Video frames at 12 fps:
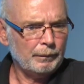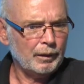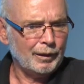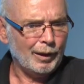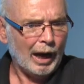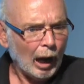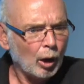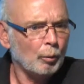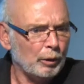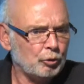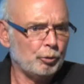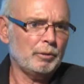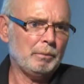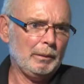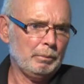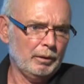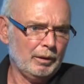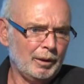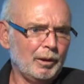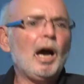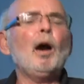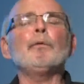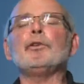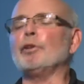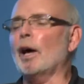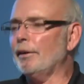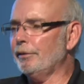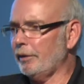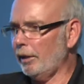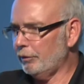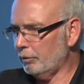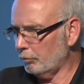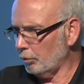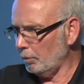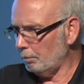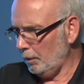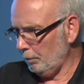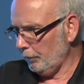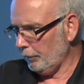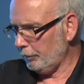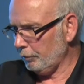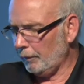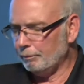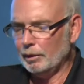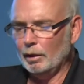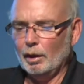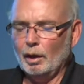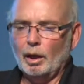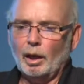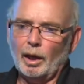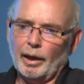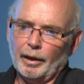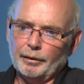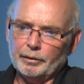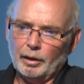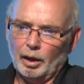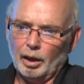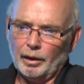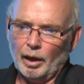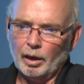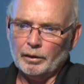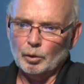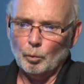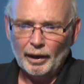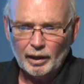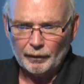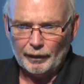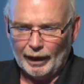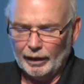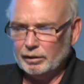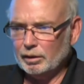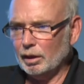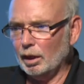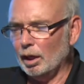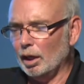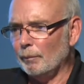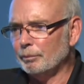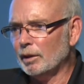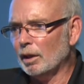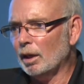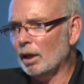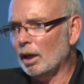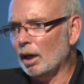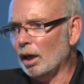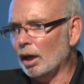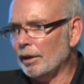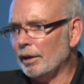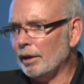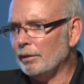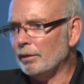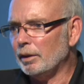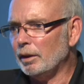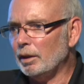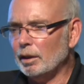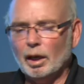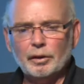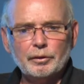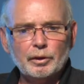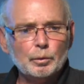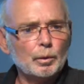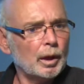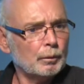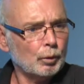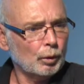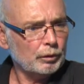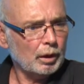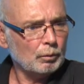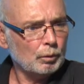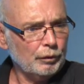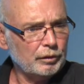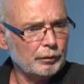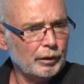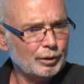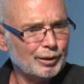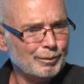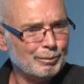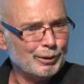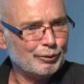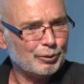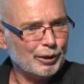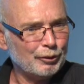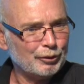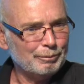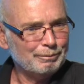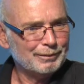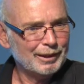you know, how can we treat people, how can the United States treat people this way? And in the wake of that, under the Roosevelt administration,